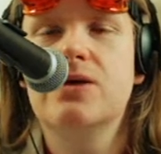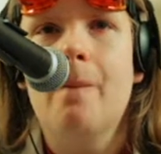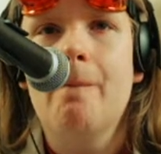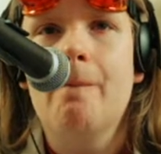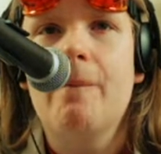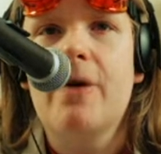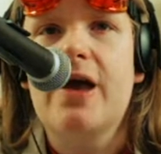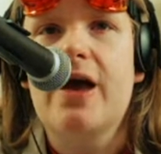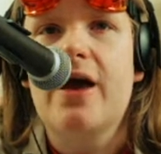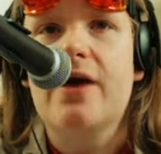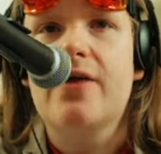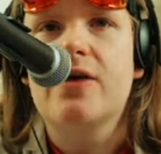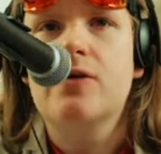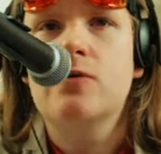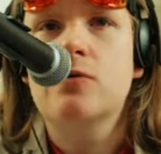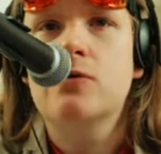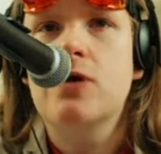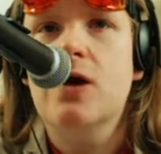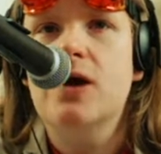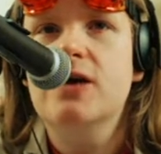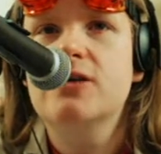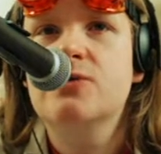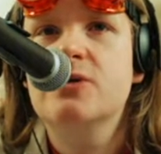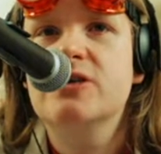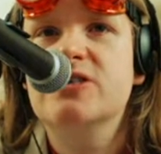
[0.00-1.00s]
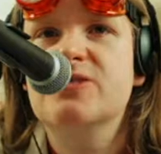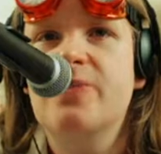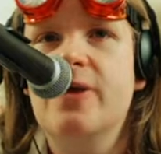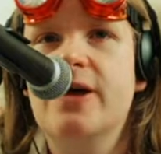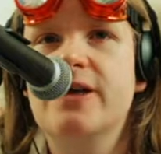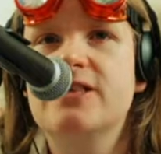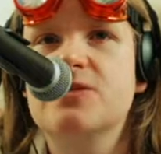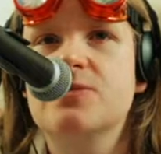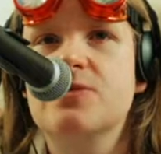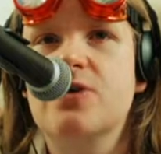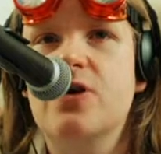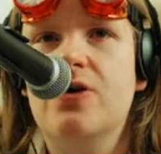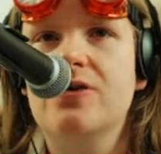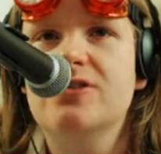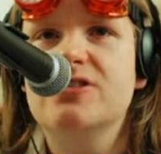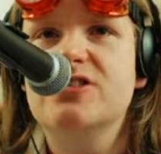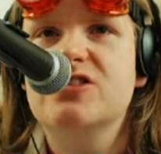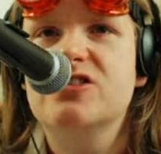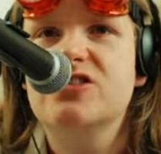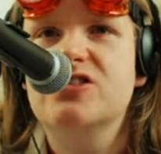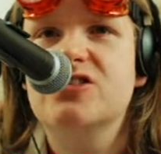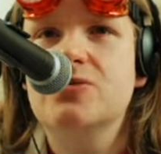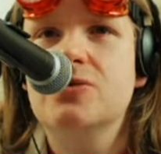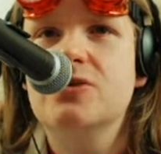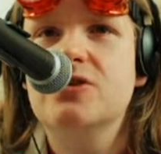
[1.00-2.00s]
But yeah, they would like to explain some costs
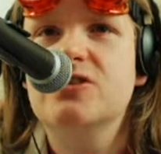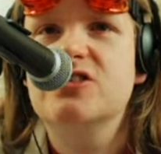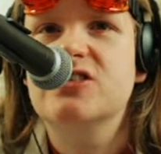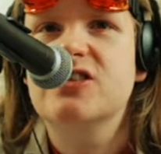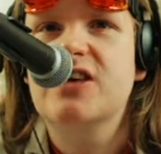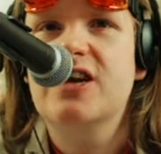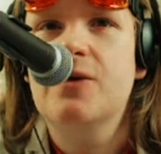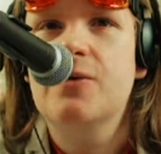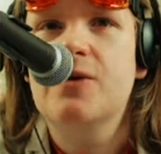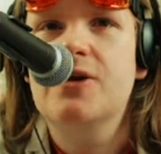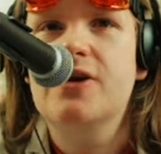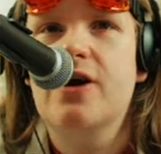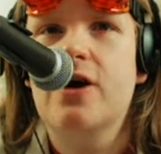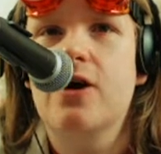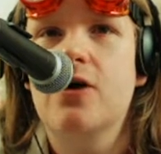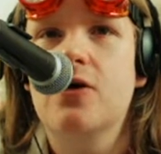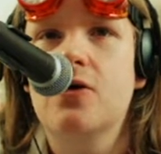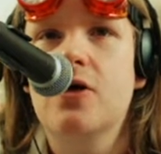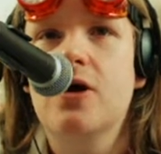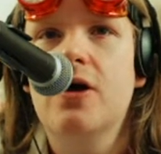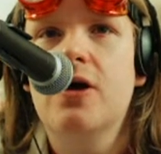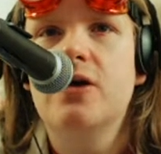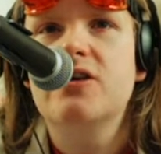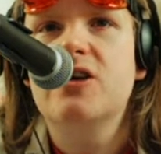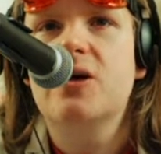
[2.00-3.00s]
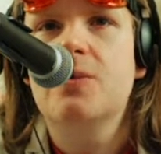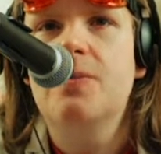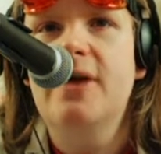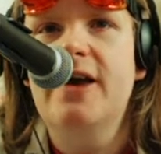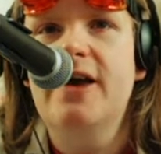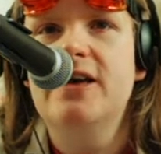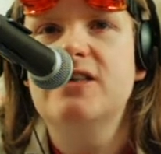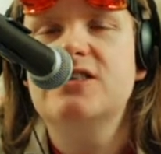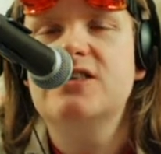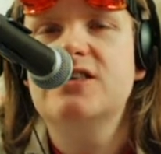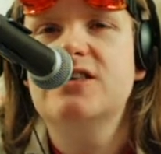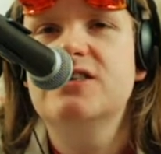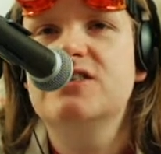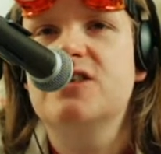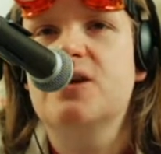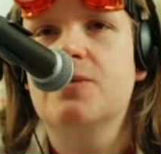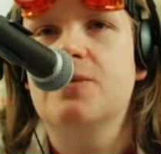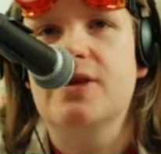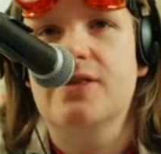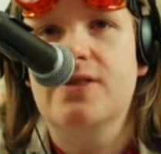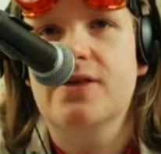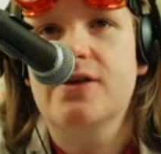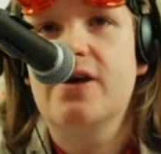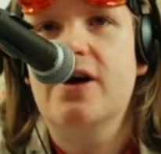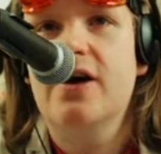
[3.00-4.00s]
to us, so here we go. Commit is
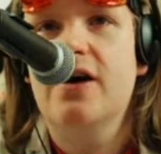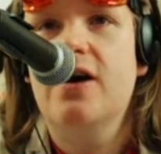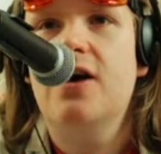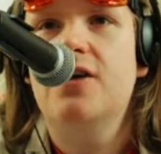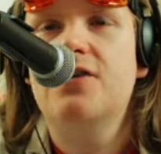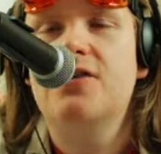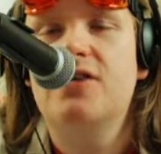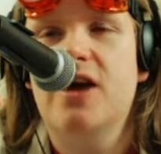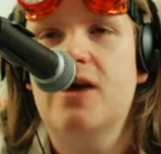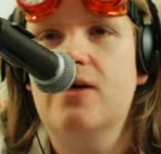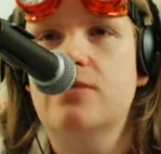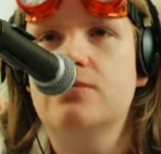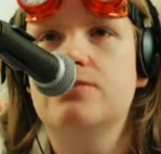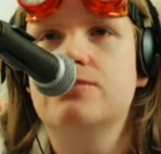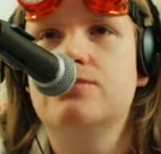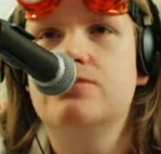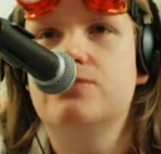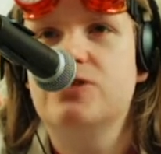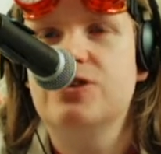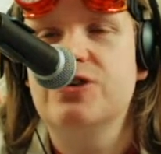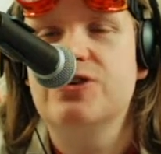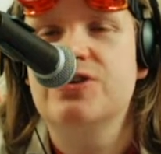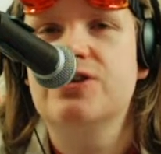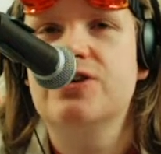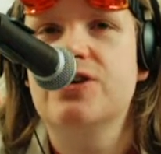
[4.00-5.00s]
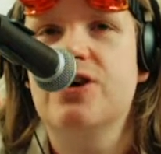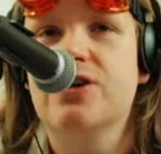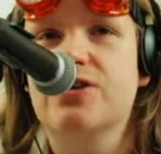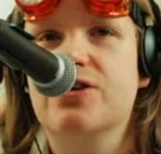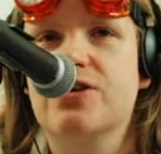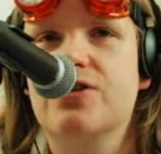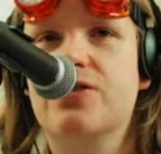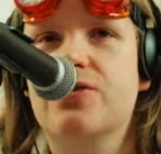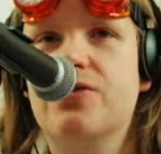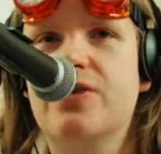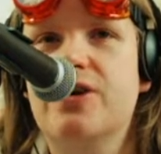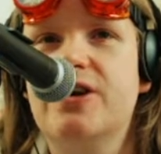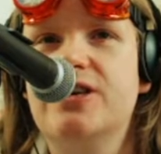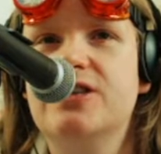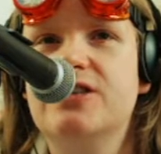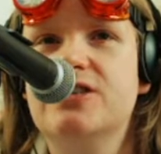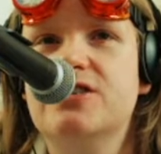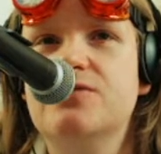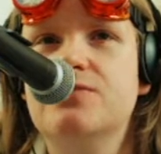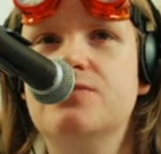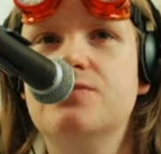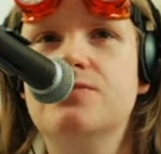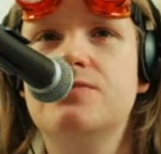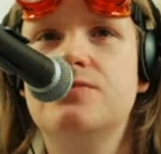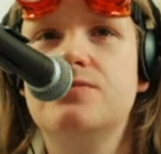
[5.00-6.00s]
commit the card, yep. Turn it 90 degrees.
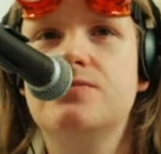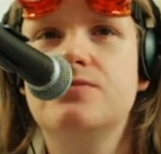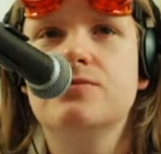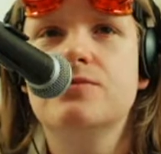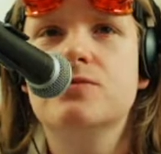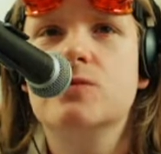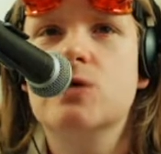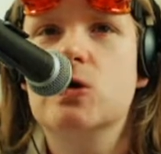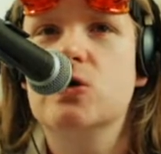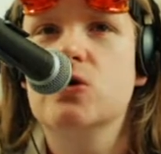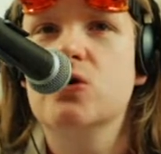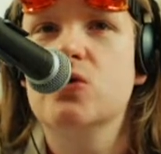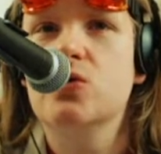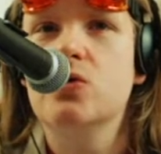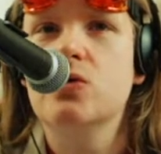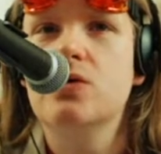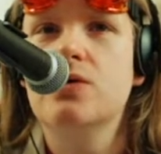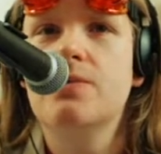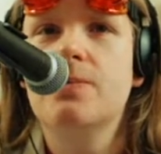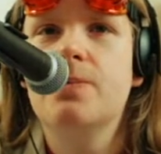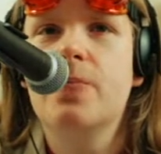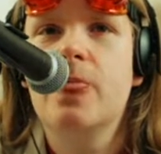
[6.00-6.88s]
Cool.